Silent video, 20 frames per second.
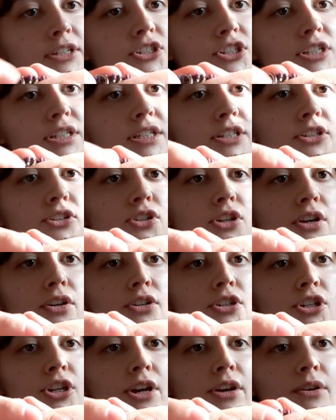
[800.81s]
She did a trunk
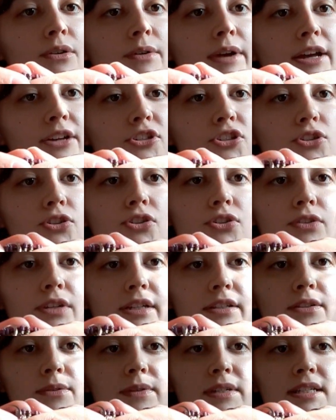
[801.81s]
show at Juju
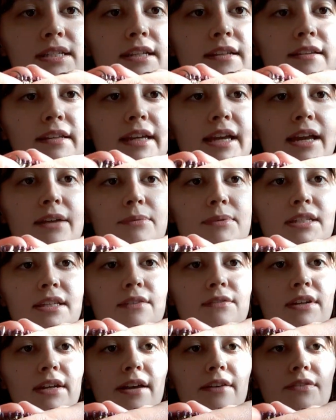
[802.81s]
Knits recently and was
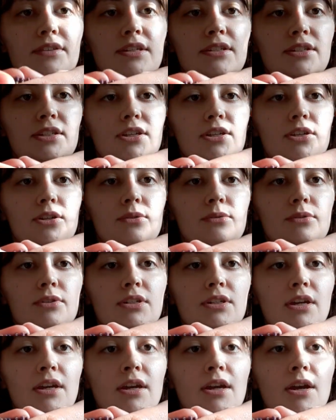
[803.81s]
giving out these
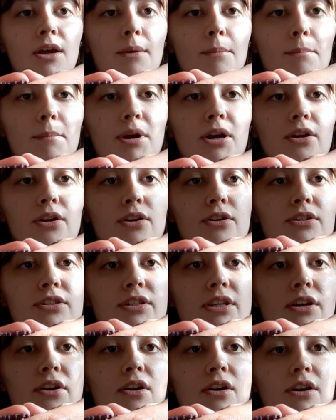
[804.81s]
cute markers
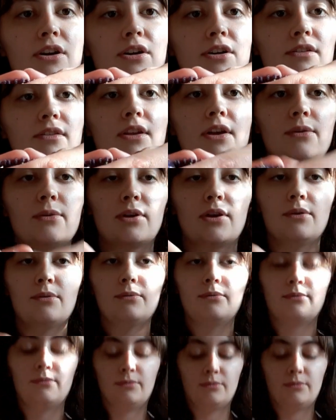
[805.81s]
that are her logo,